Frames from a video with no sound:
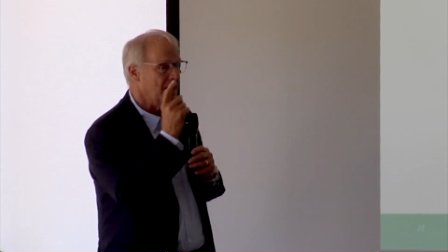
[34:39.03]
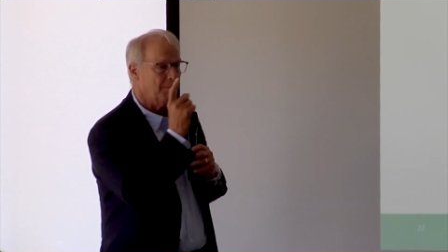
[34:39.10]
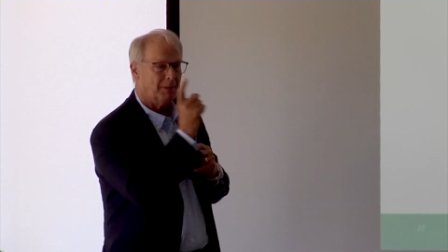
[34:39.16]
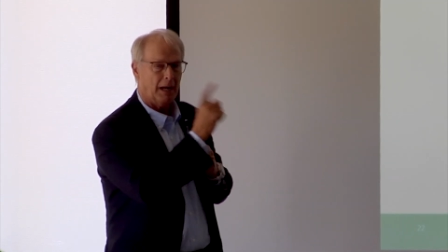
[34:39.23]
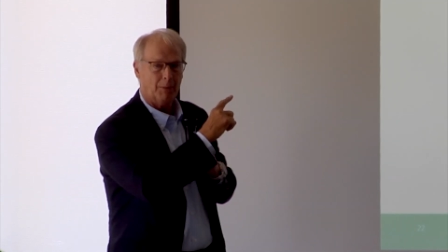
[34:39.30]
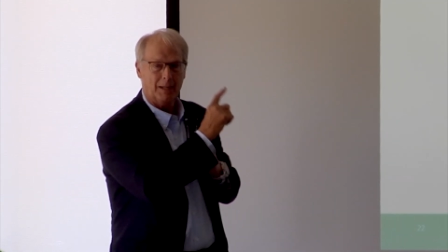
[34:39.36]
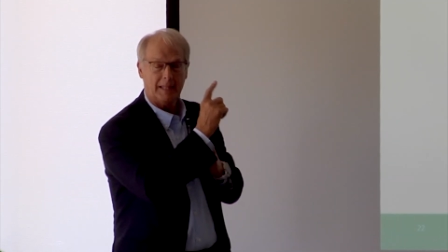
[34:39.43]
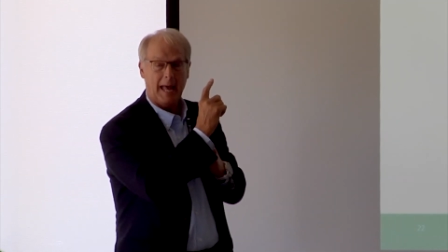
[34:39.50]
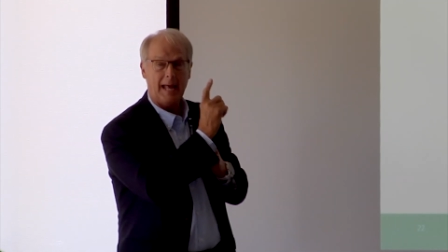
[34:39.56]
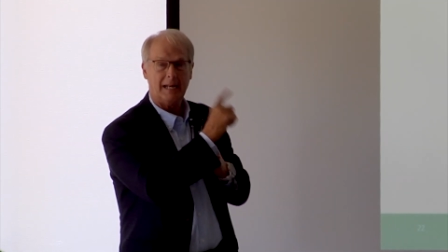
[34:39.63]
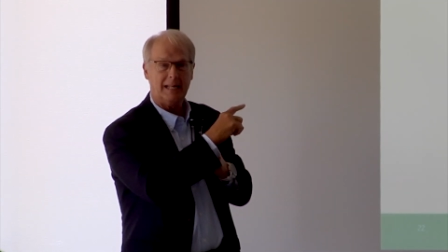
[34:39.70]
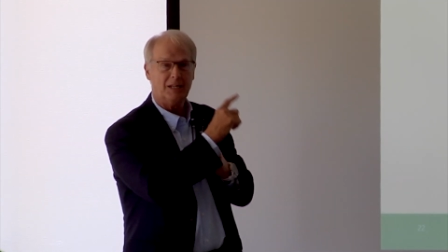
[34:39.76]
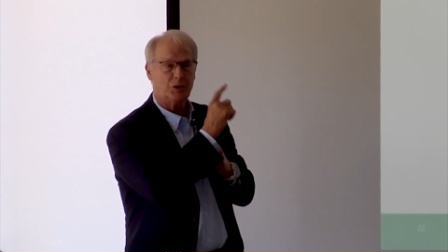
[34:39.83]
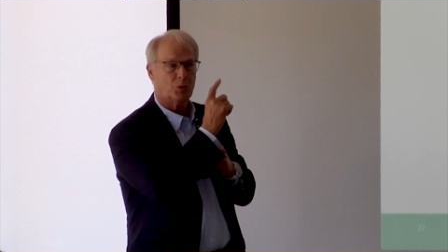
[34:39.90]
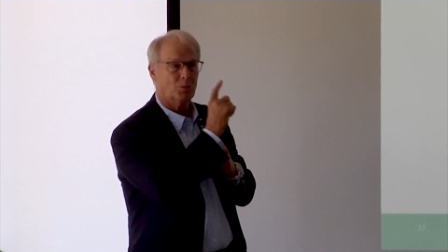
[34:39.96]
but anyway,
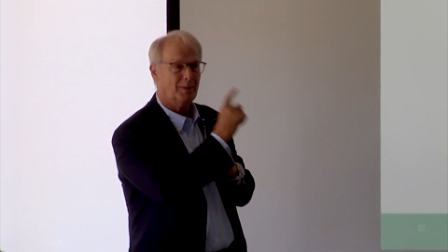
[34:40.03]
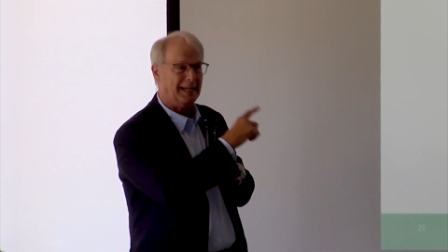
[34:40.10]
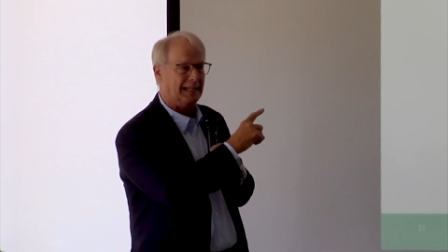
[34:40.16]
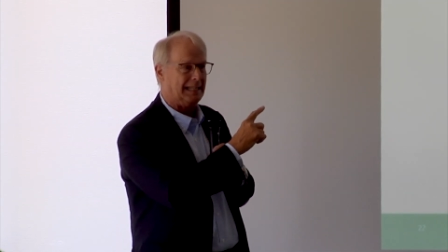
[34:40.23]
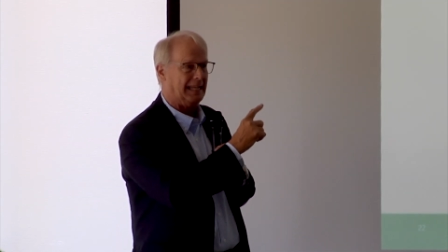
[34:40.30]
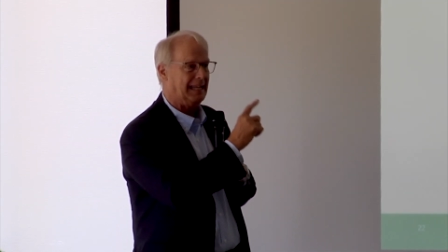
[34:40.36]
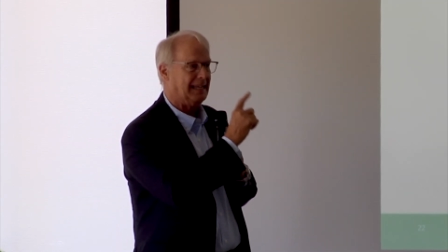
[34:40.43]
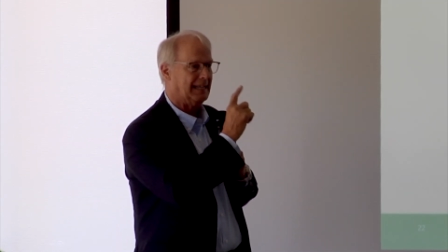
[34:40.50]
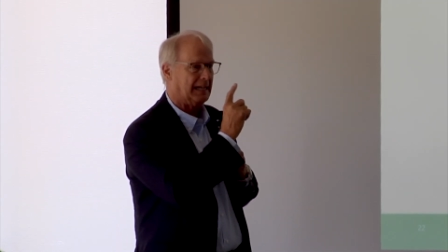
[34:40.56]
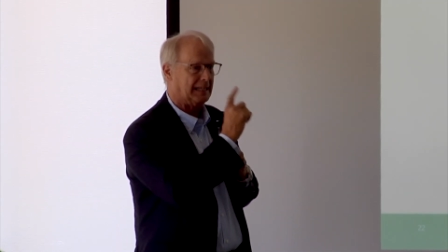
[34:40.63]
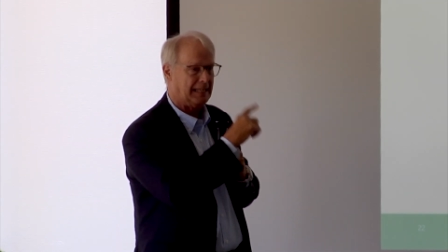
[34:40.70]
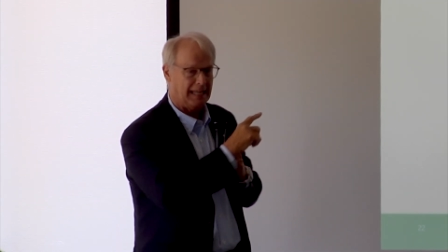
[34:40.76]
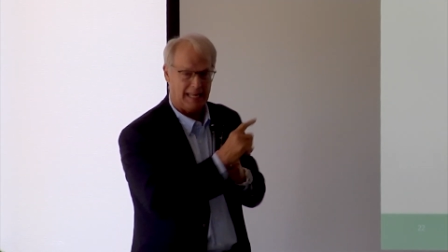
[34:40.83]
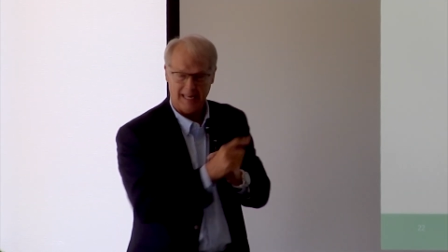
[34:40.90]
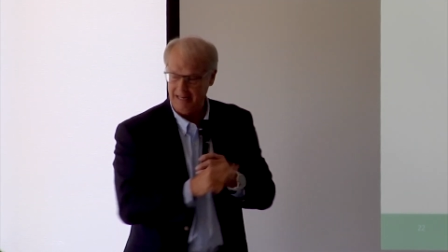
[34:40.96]
that is really a
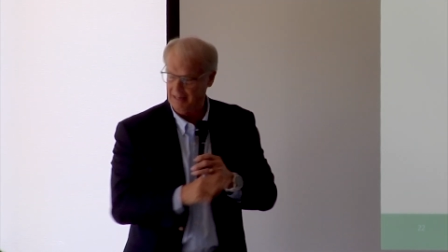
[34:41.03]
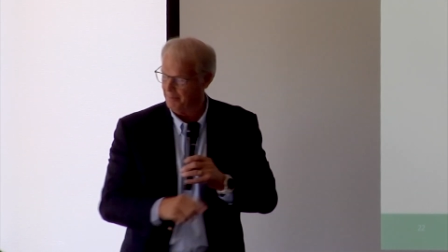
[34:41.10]
key.